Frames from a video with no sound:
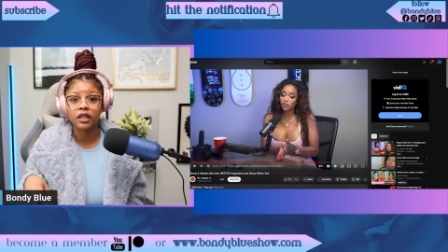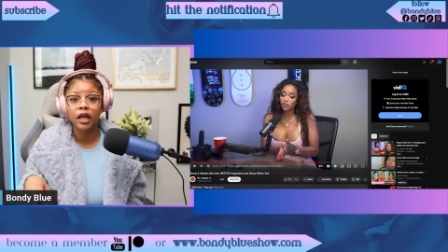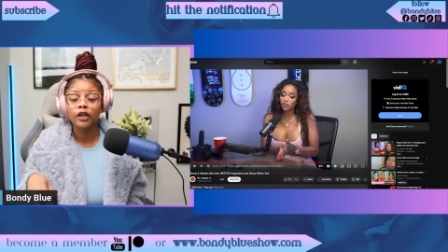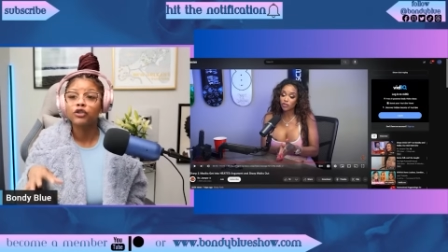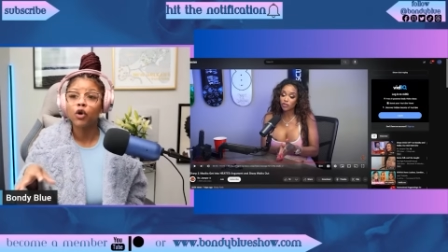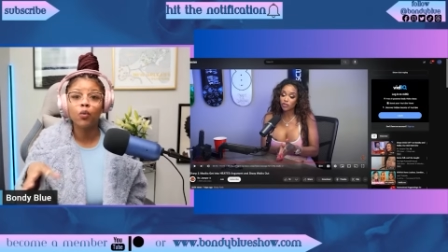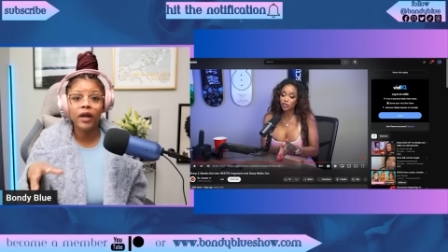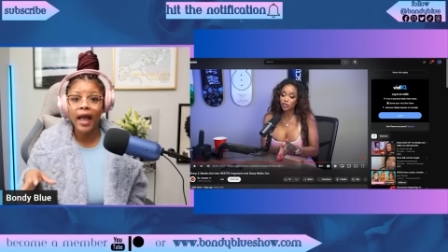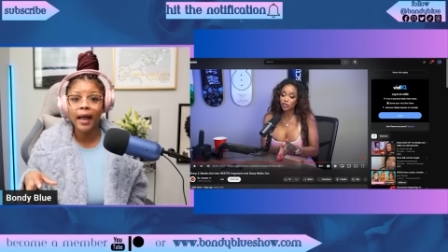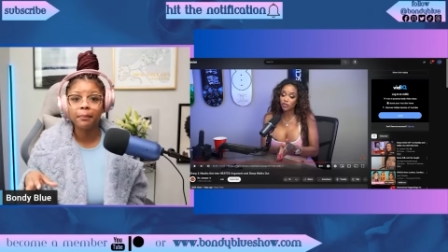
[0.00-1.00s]
So what
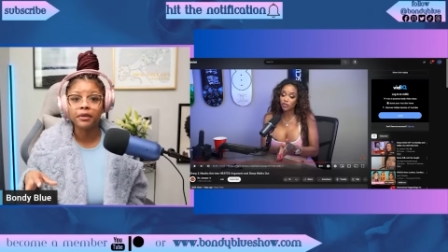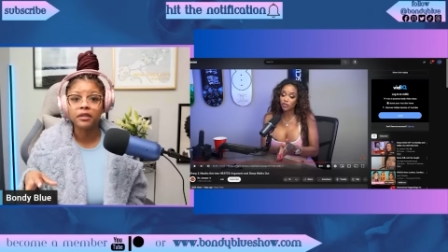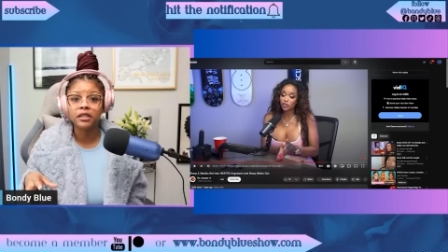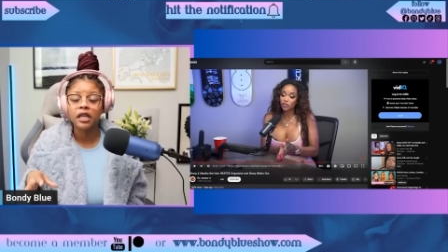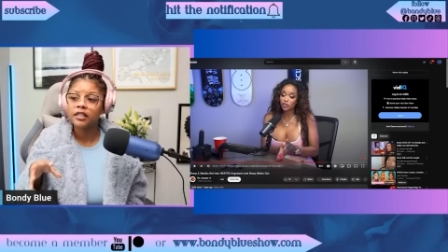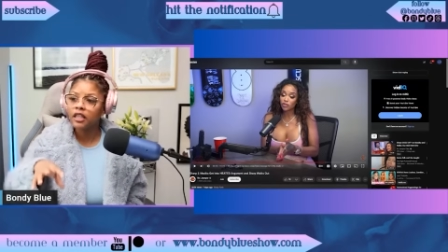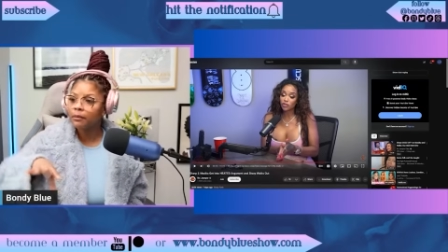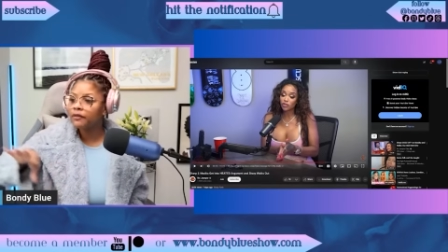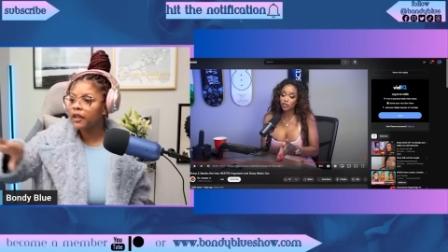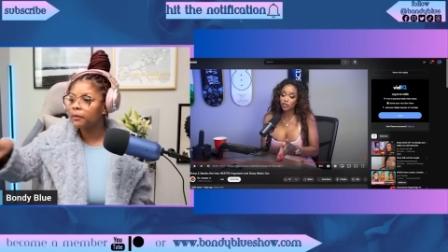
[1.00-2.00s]
happens? Some
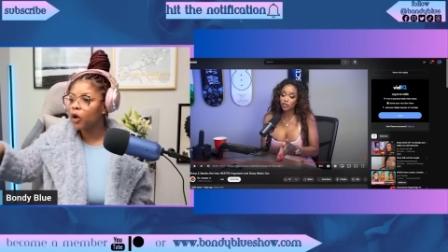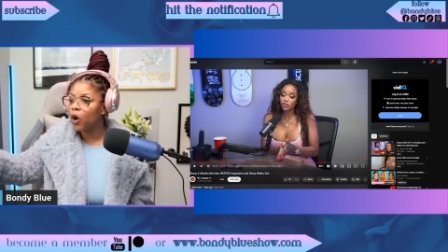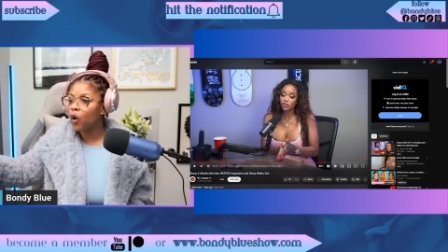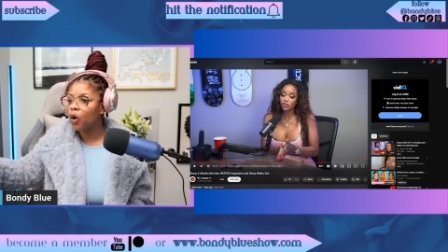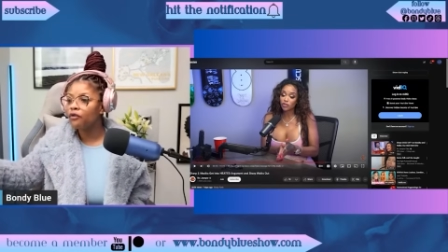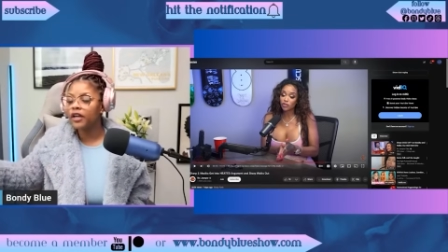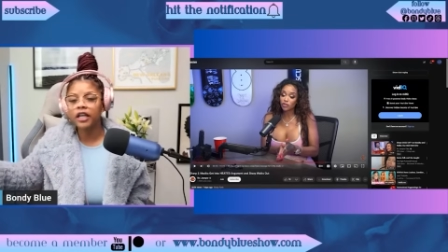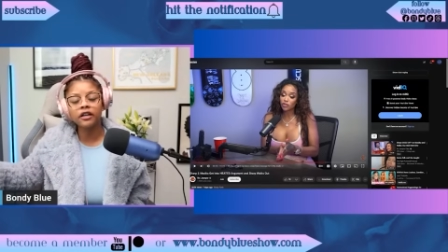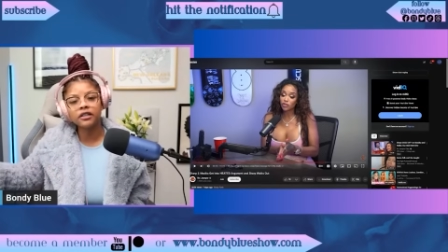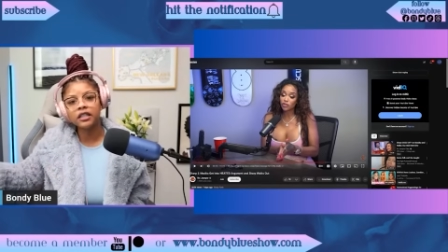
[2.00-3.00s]
of them go over
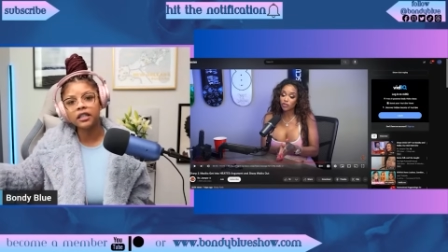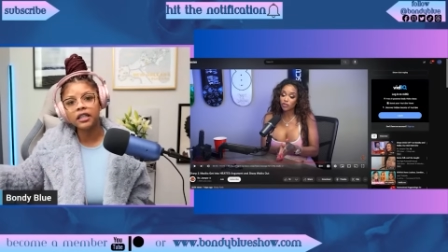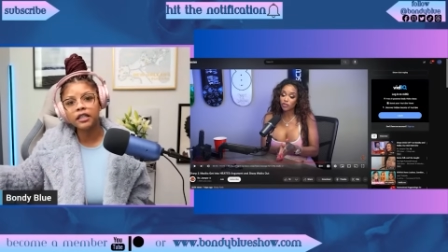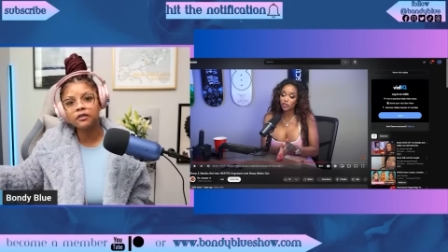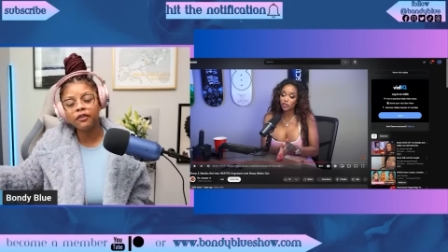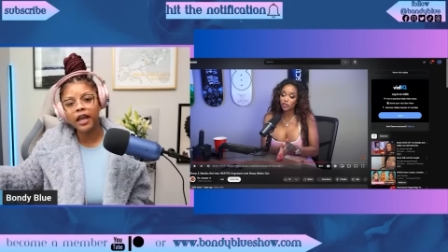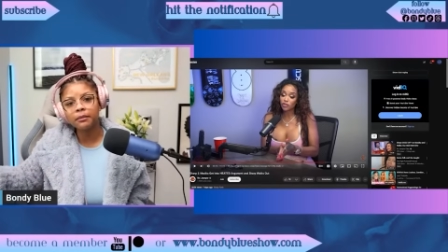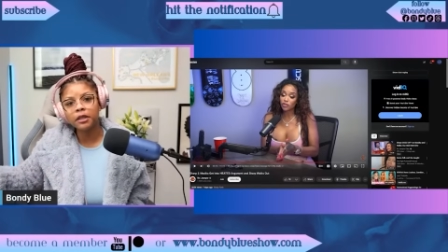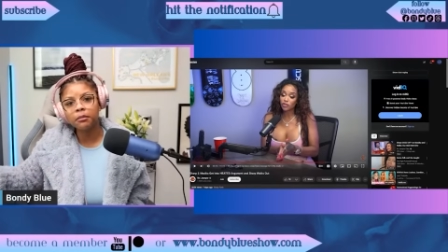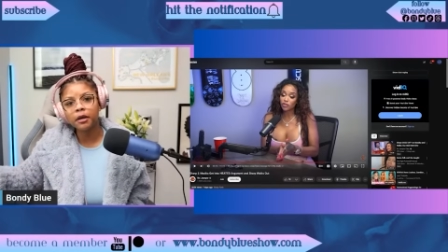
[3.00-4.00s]
here to these
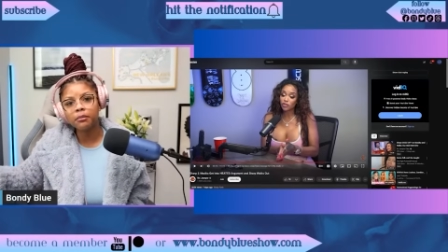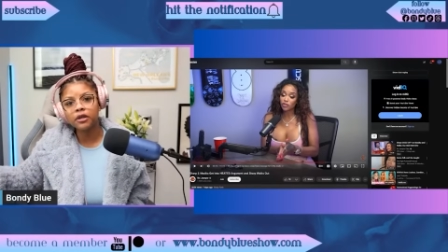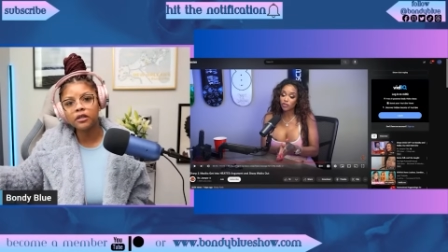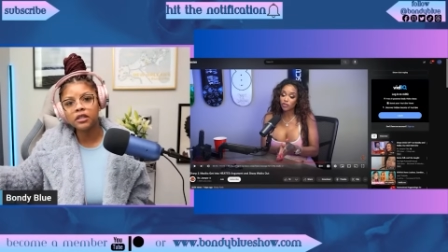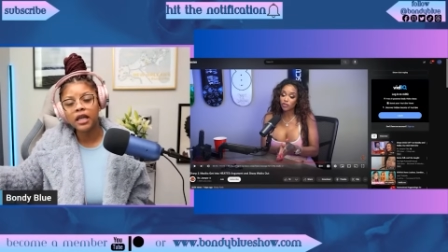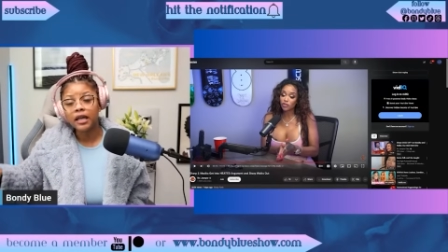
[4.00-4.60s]
family members.